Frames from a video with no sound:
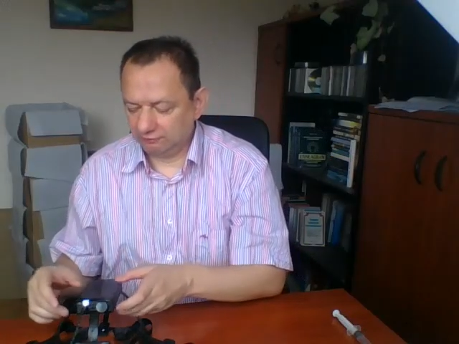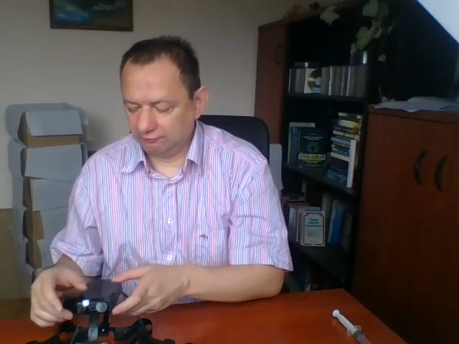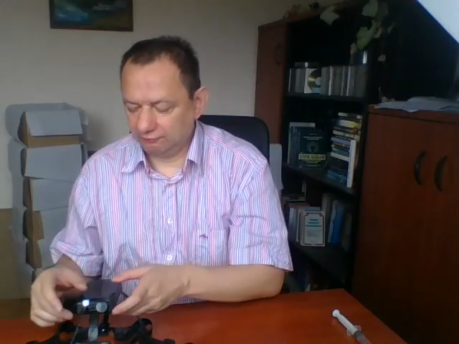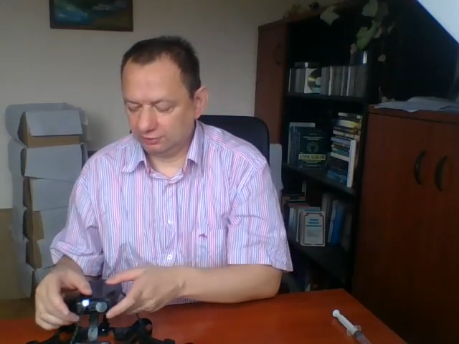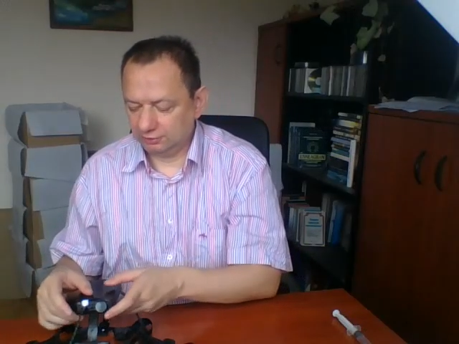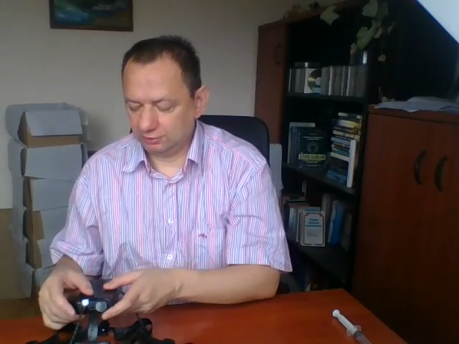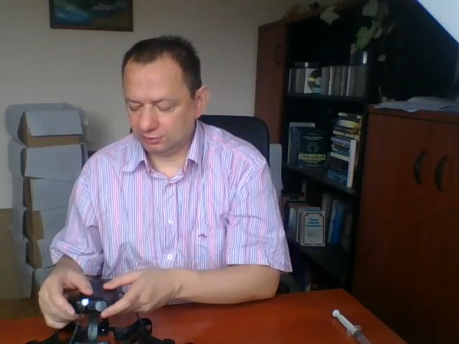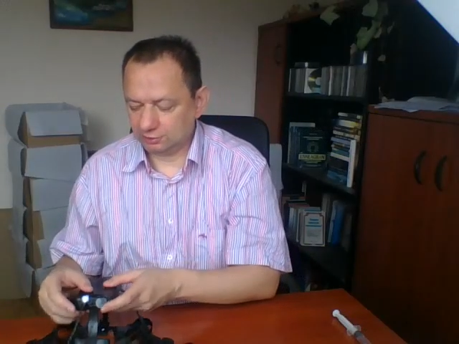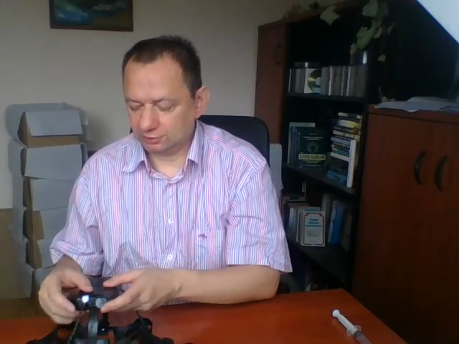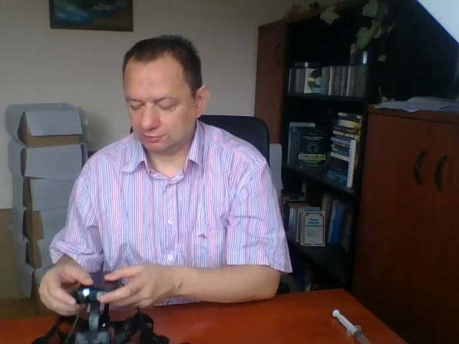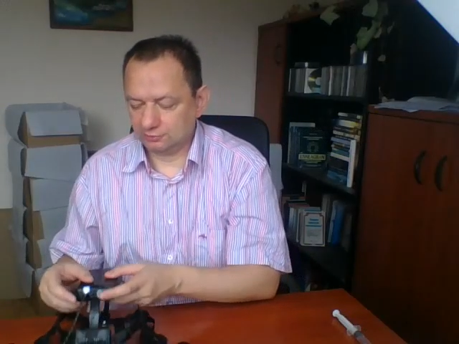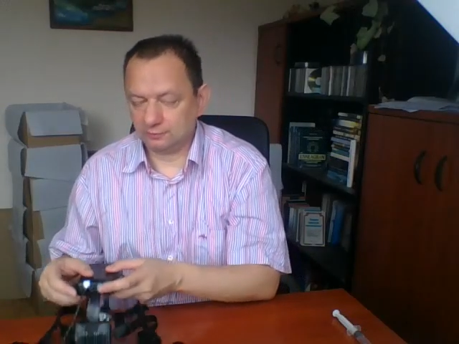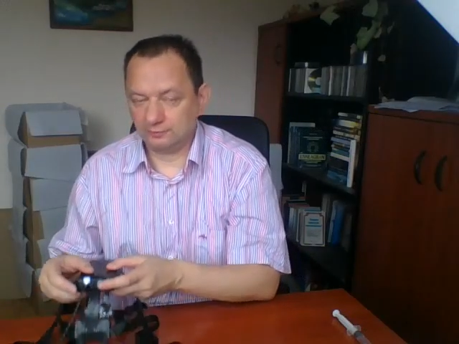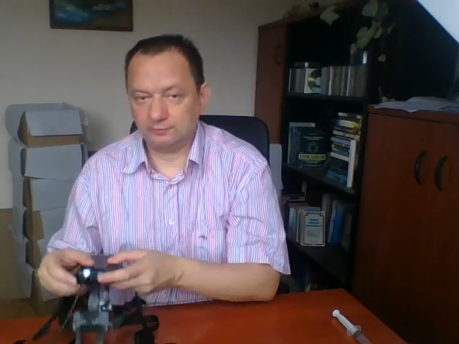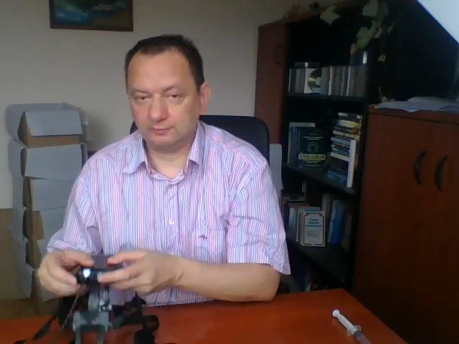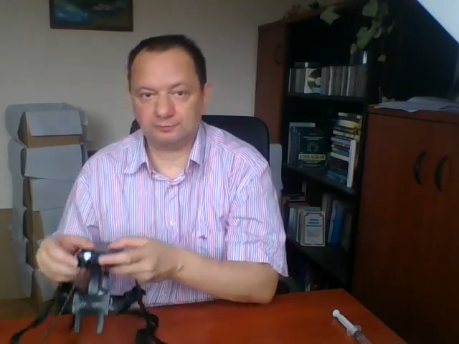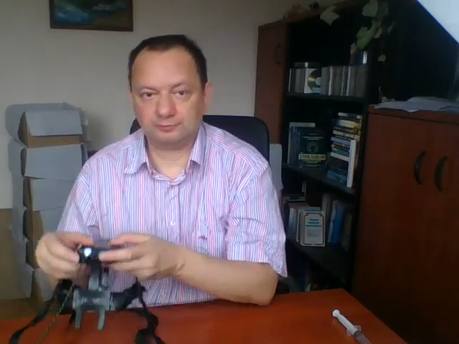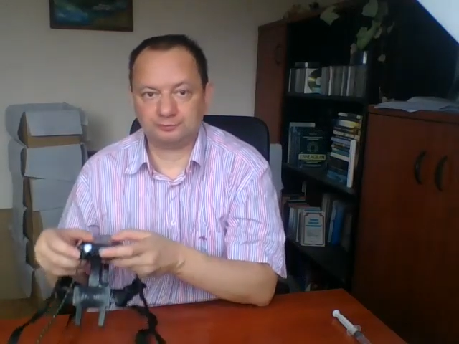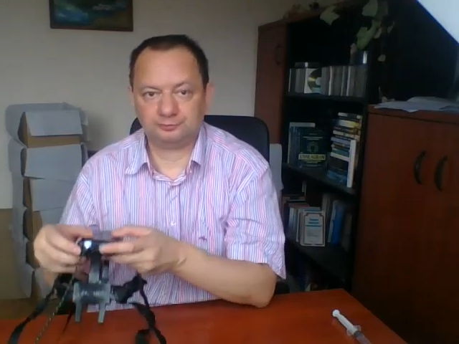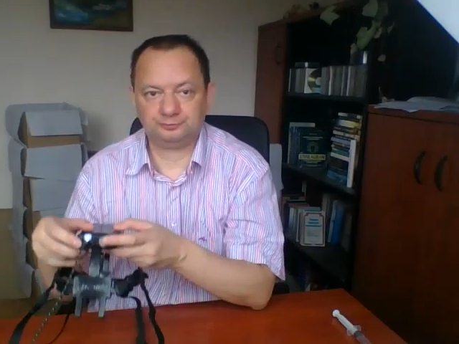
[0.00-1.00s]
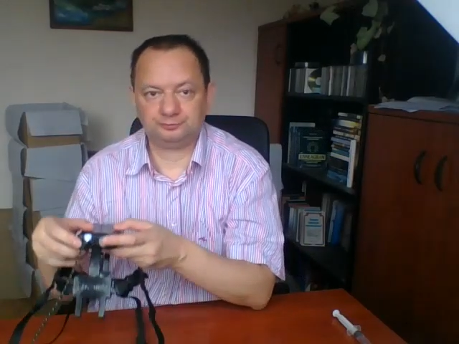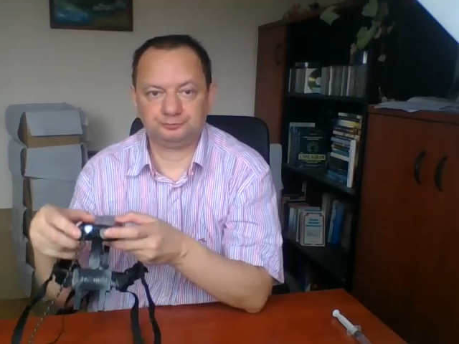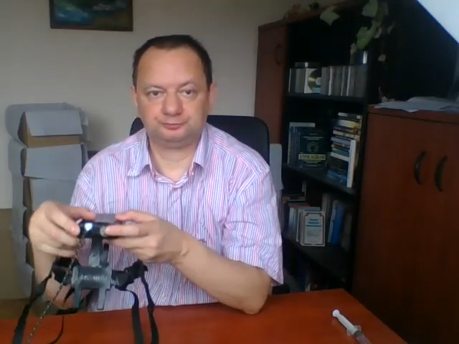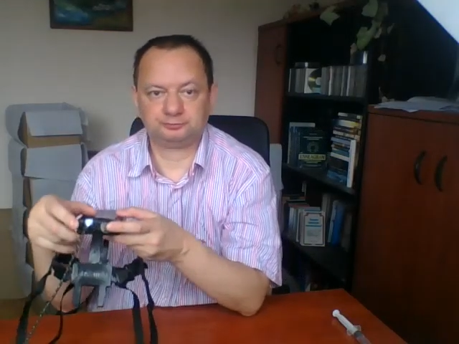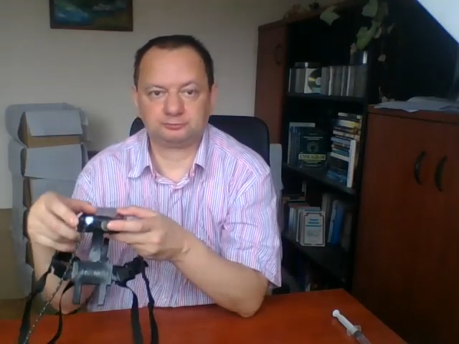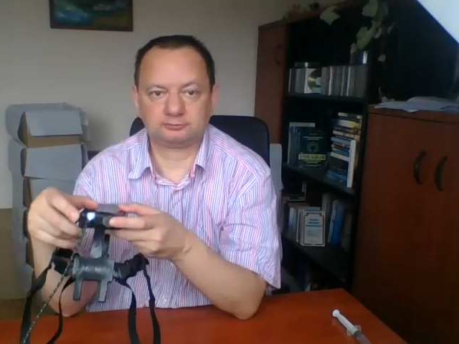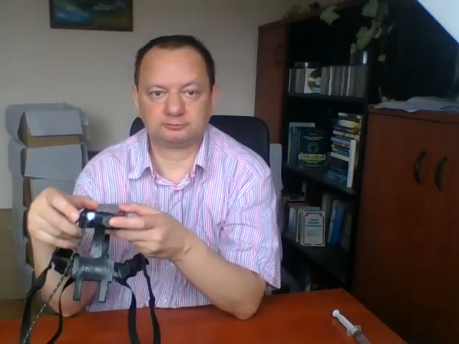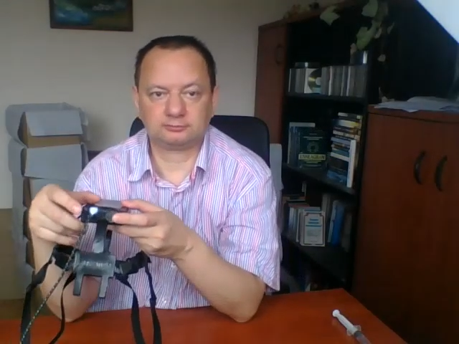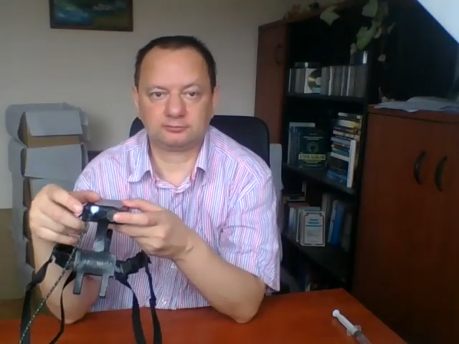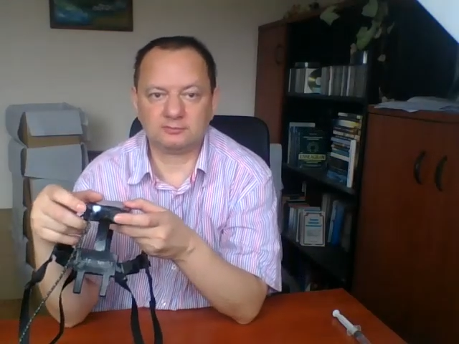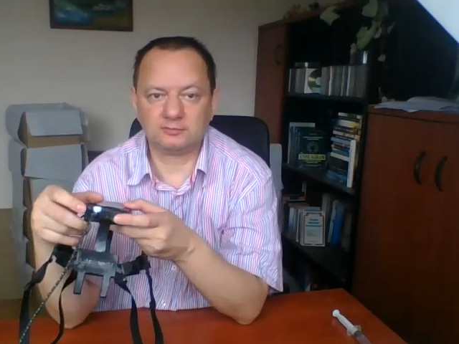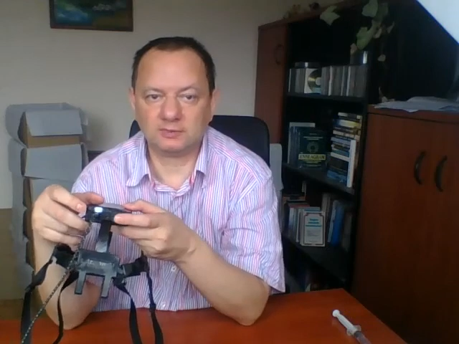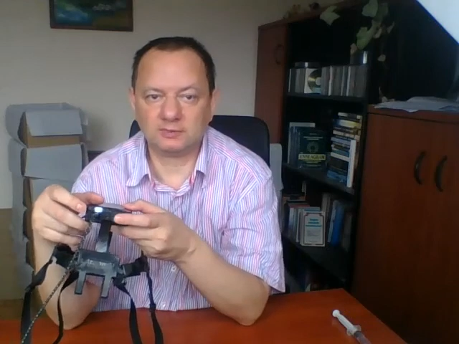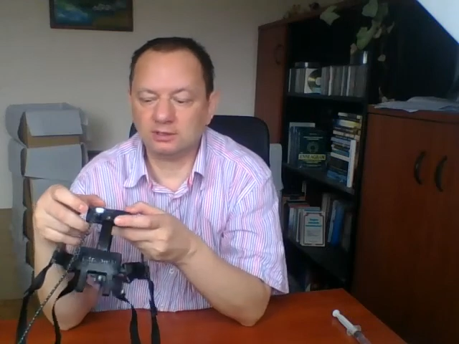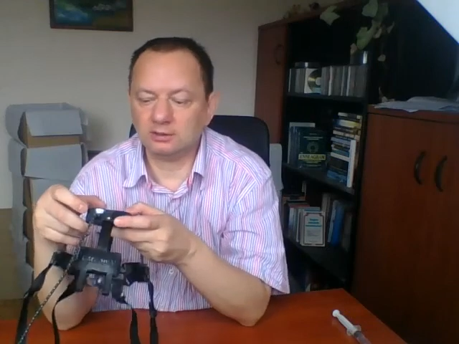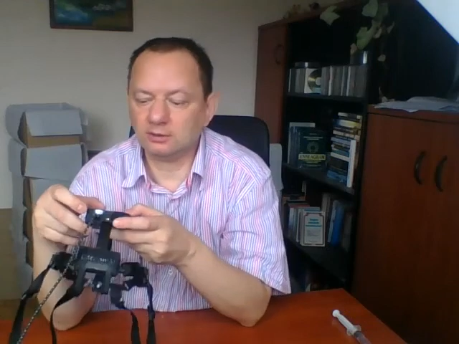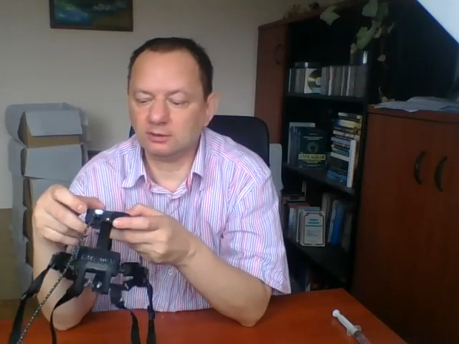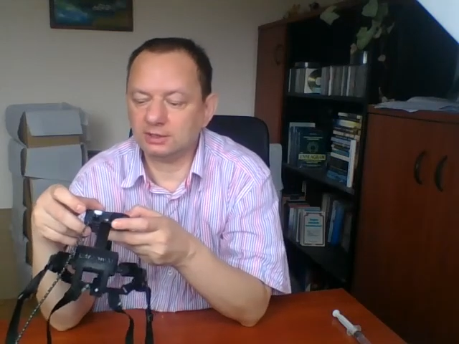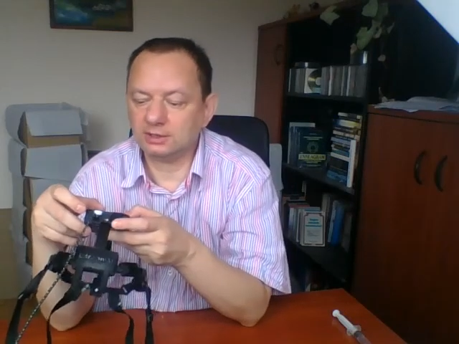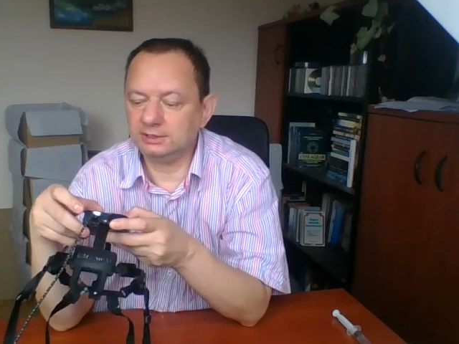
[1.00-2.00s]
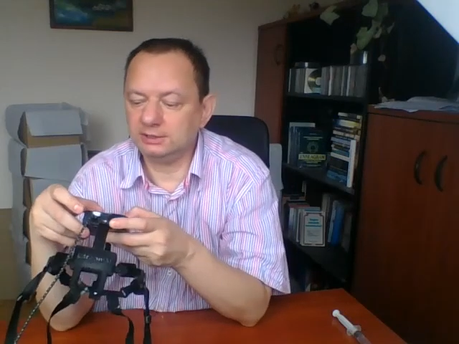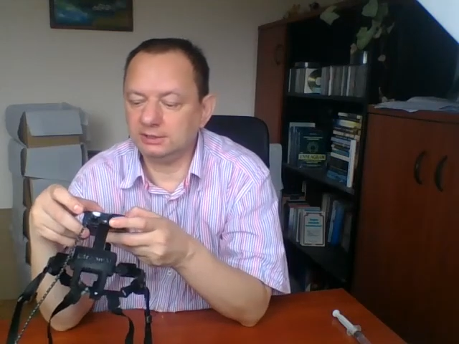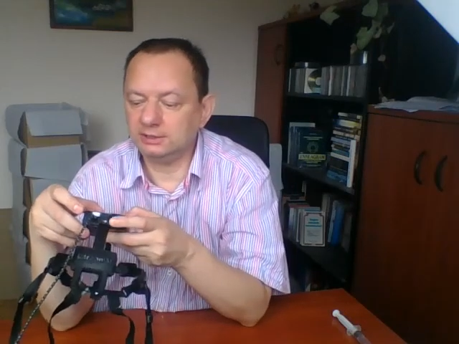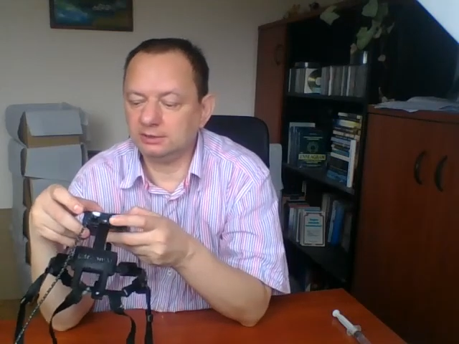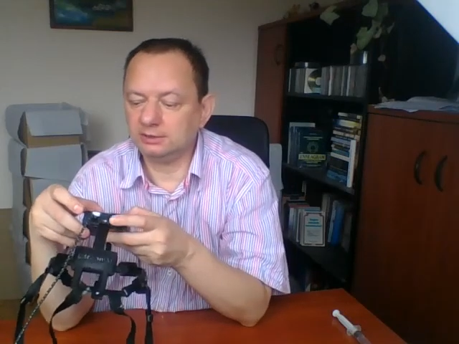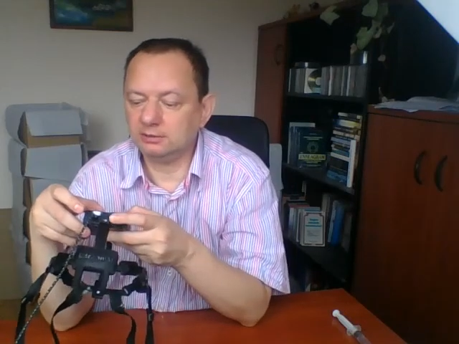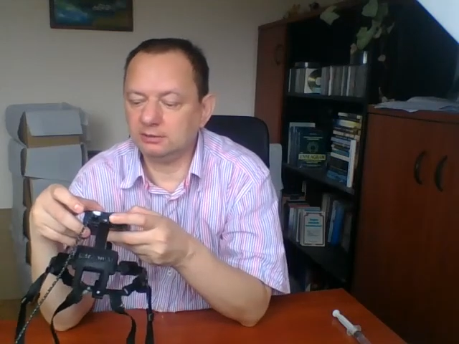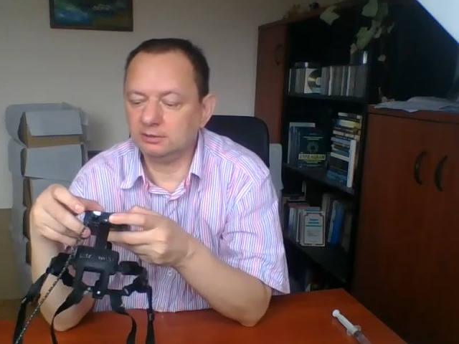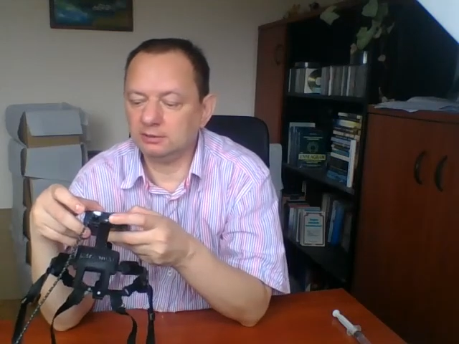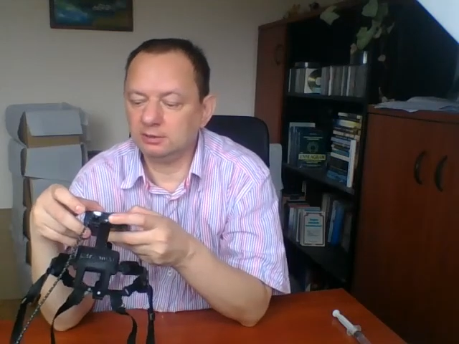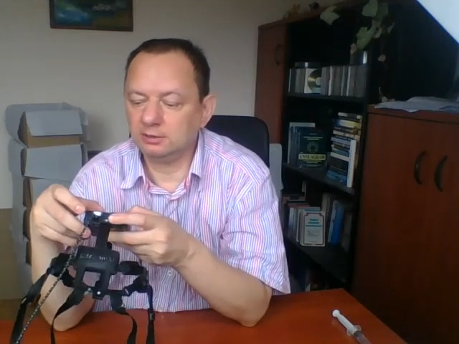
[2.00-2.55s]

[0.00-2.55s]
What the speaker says: finished reading